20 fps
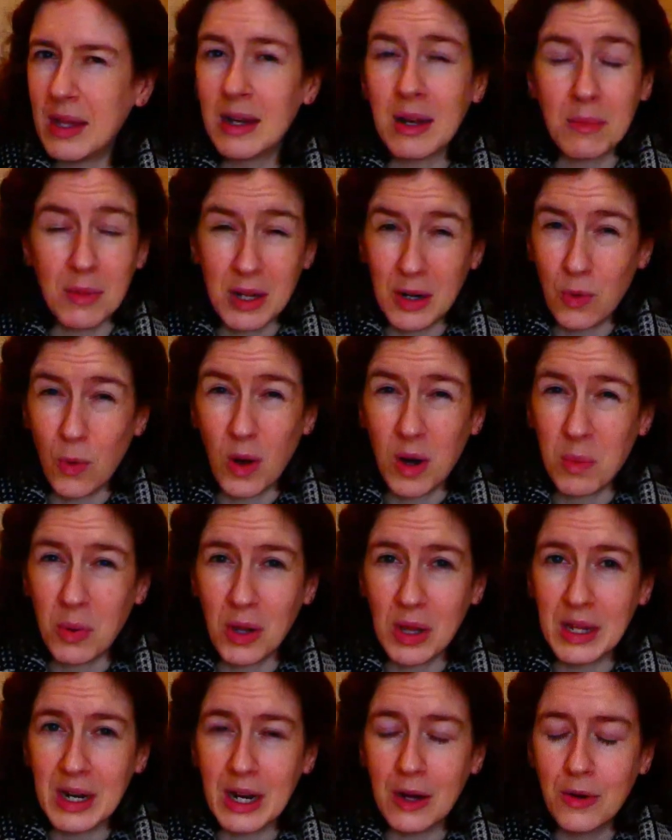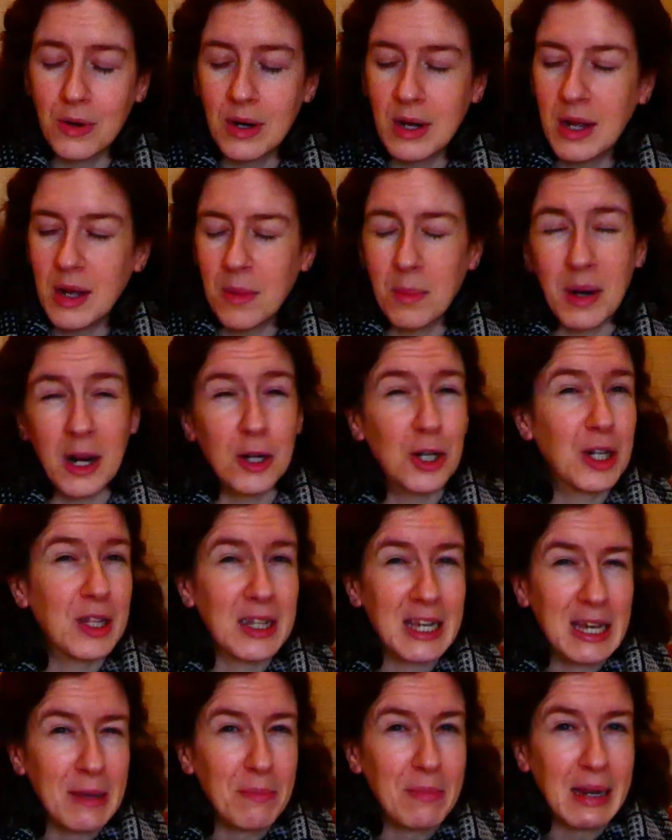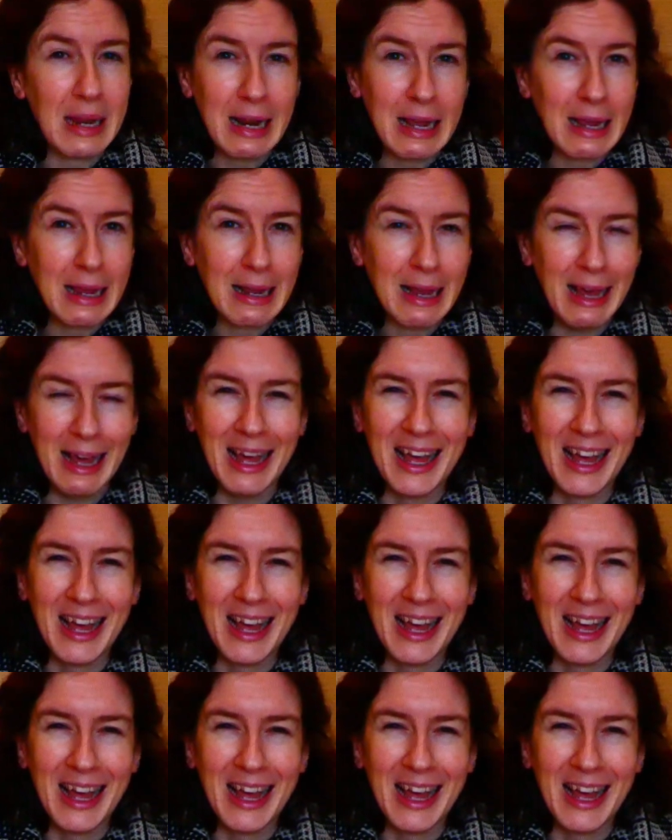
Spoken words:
and I'm going to want to pull it out, but I just keep knitting